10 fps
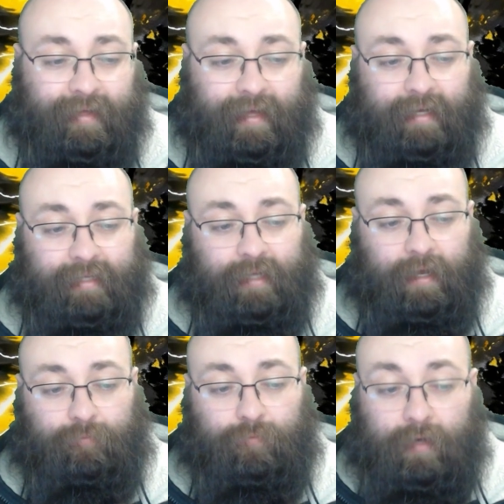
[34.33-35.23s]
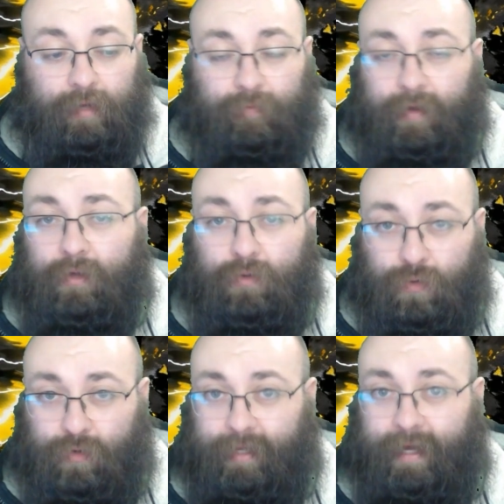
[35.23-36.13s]
He has a really
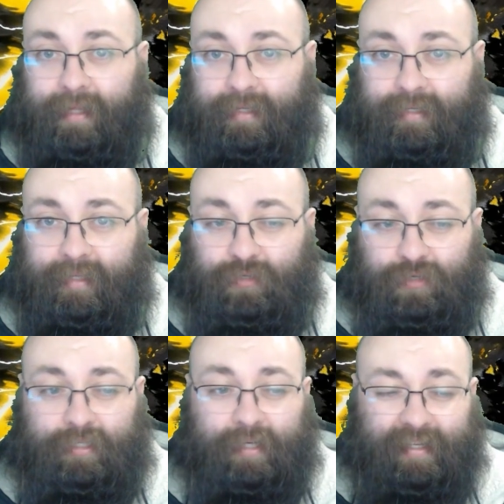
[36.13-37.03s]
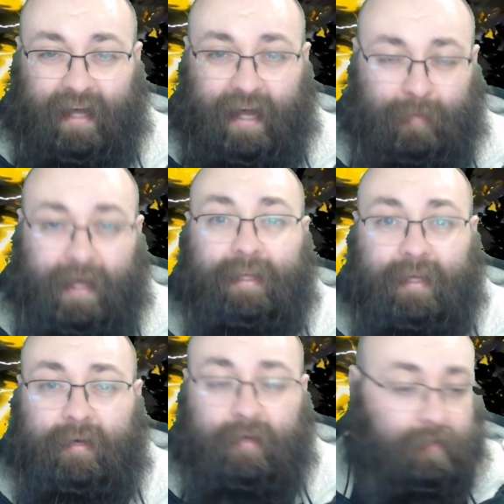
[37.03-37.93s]
cool enhance that just says, I'ma hit
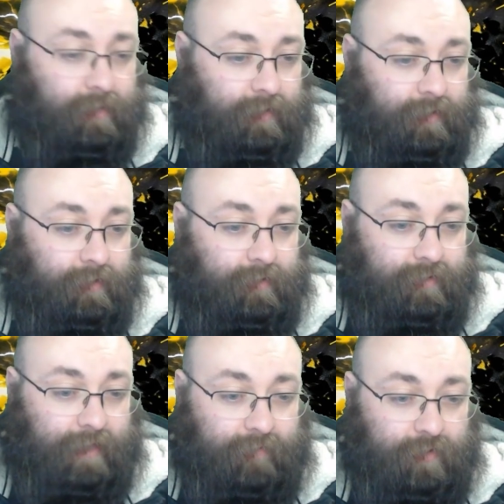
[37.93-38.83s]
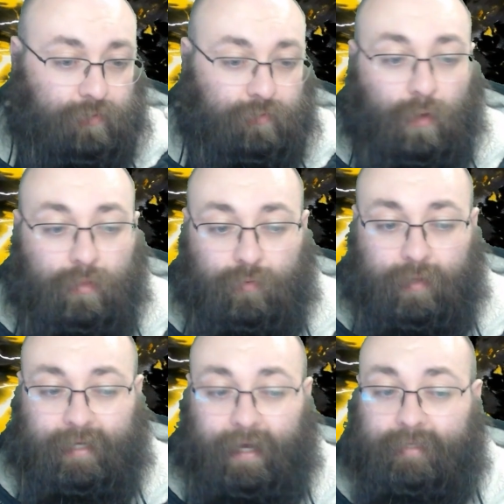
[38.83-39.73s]
you. Giving your
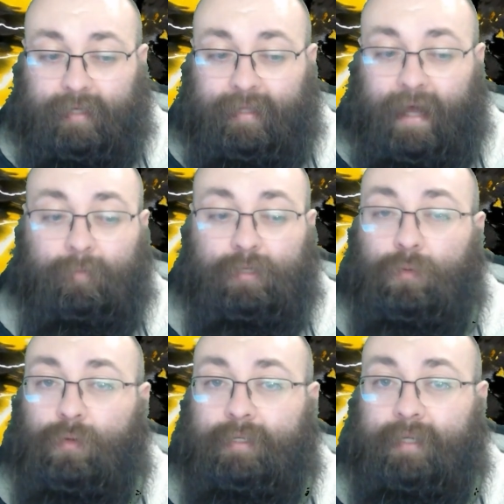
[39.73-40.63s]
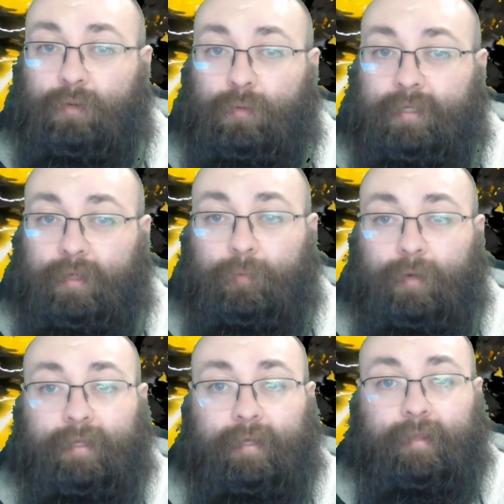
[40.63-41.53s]
non-throw attacks a damage bonus equal to the
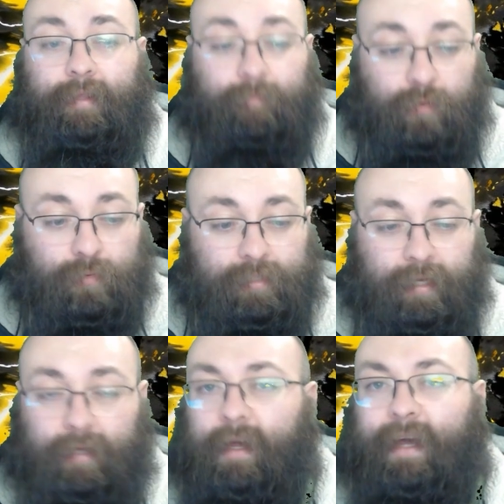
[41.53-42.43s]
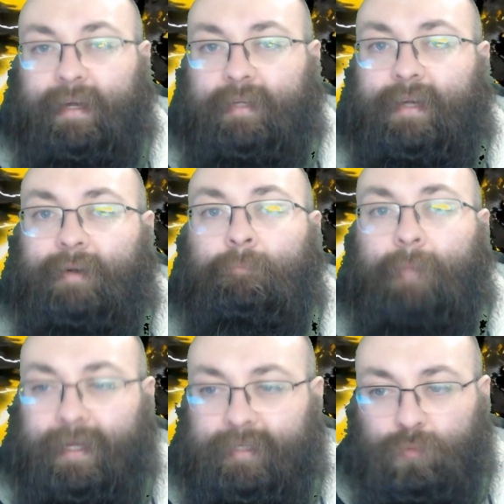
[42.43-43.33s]
printed difficulty is
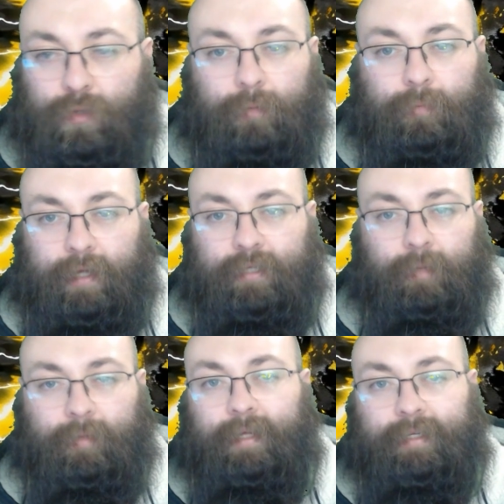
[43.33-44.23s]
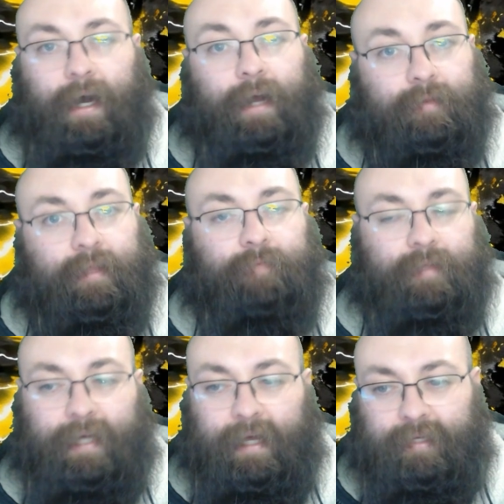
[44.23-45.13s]
amazing when you play some of these higher
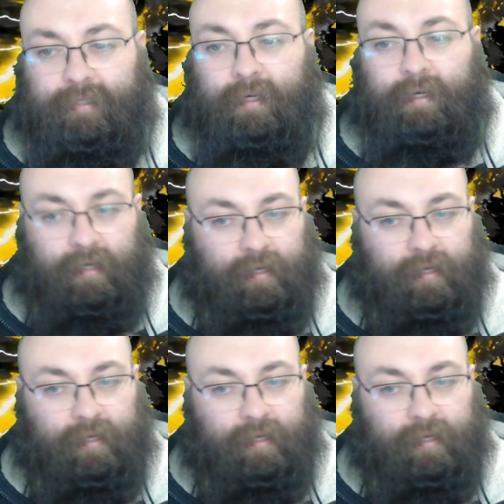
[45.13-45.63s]
diff attacks.